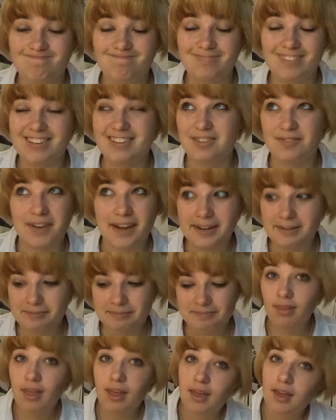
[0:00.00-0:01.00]
It's fine.
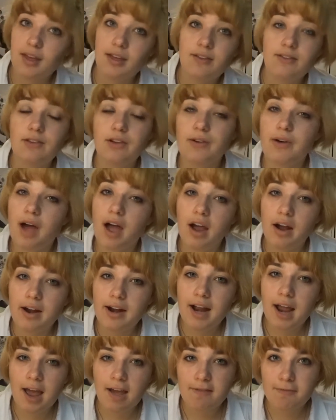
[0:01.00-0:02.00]
So I
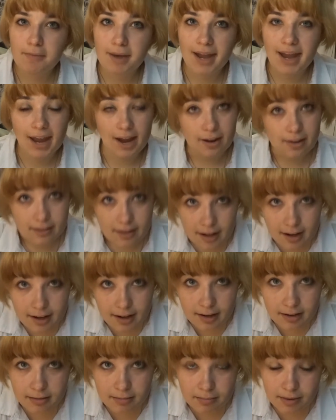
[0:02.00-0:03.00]
already have my hair
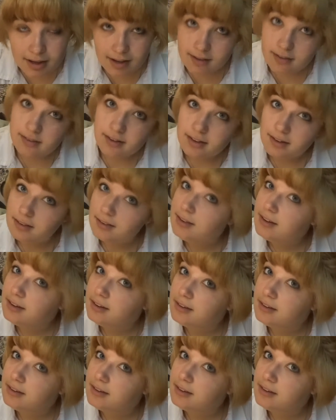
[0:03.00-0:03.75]
done because it's